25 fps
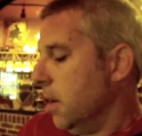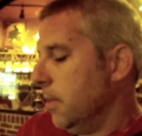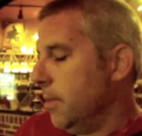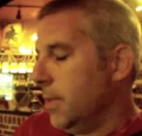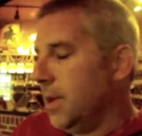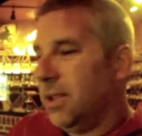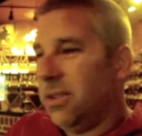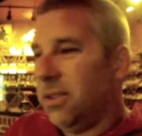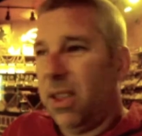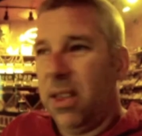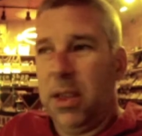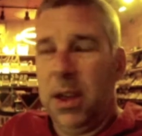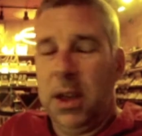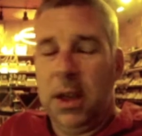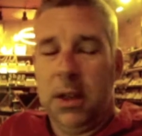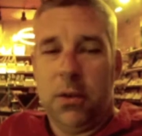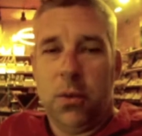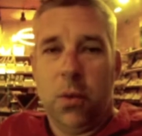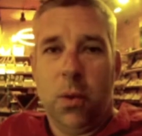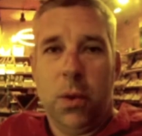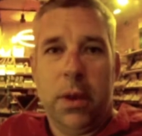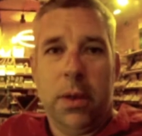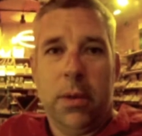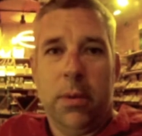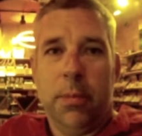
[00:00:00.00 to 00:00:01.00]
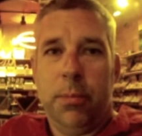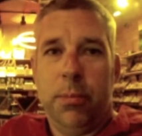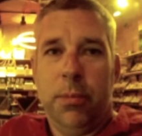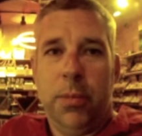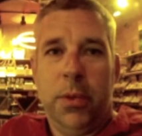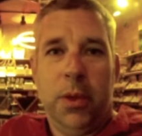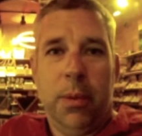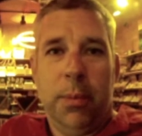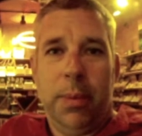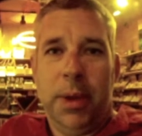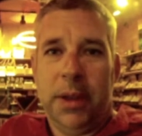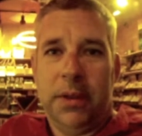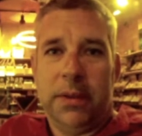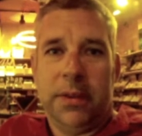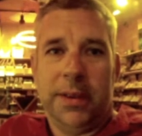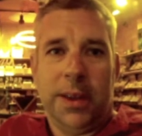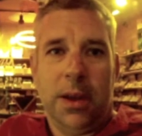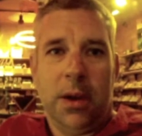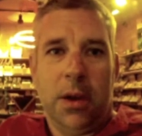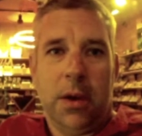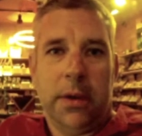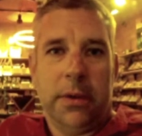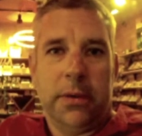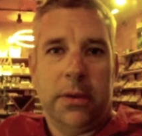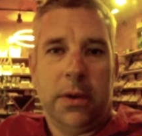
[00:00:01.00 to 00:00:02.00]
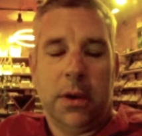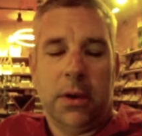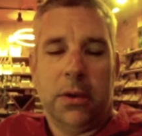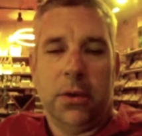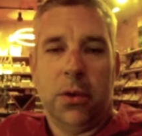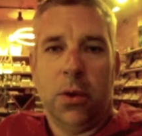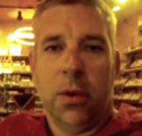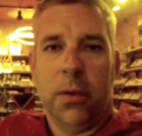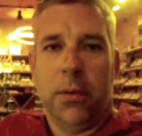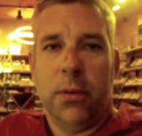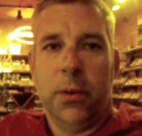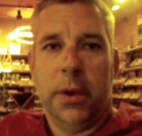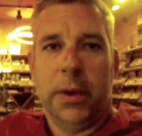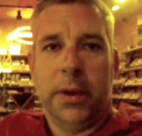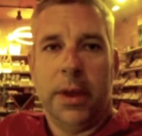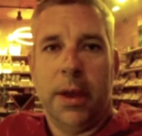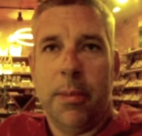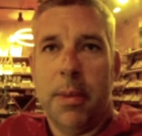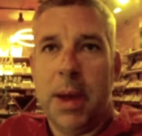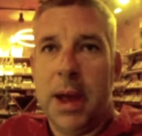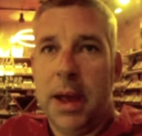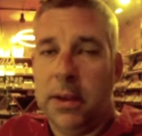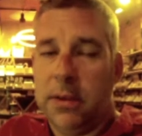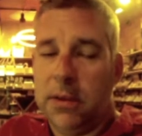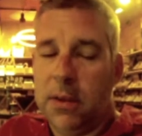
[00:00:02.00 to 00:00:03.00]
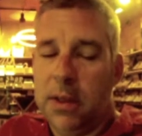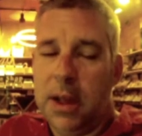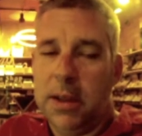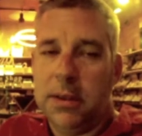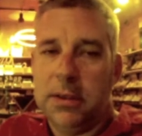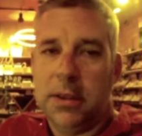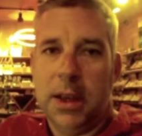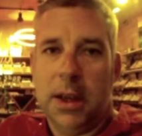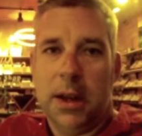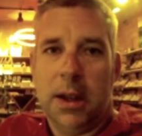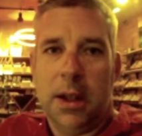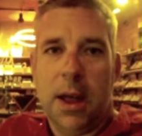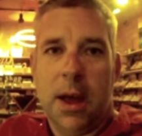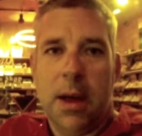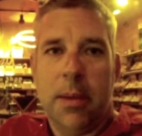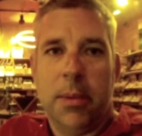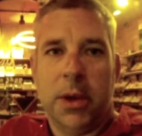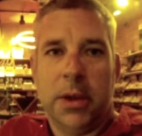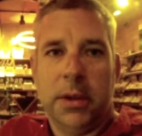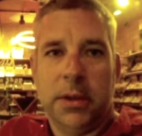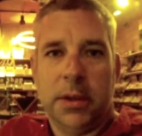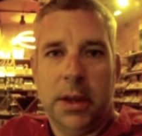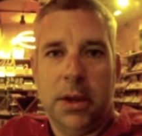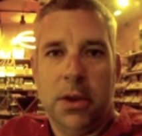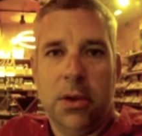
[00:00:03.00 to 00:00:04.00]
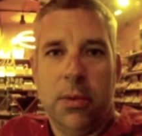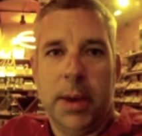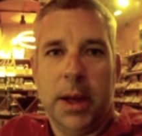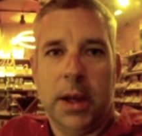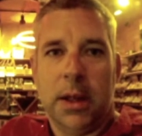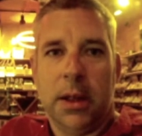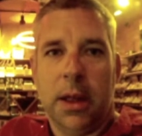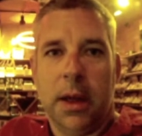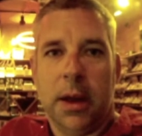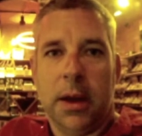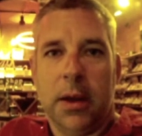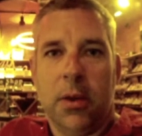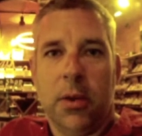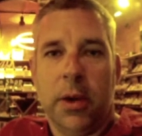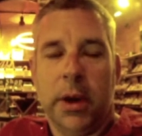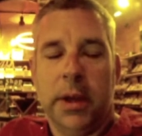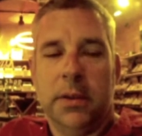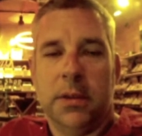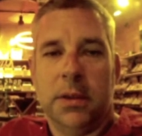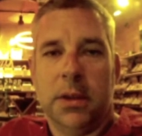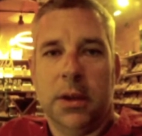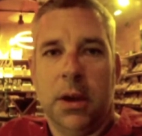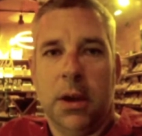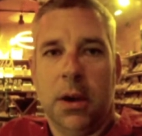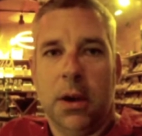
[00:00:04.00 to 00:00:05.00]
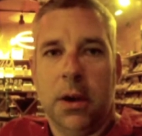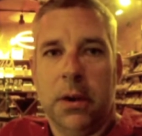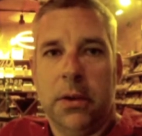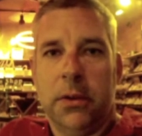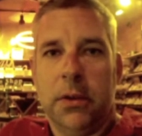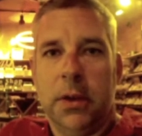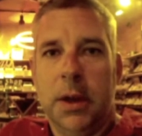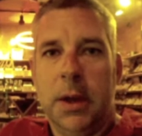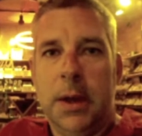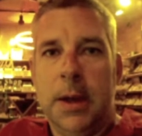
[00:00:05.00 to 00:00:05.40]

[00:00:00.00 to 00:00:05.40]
because I think it's one of the best cigars that Arturo Fuente makes, and that's saying a lot because they do make a lot of great cigars.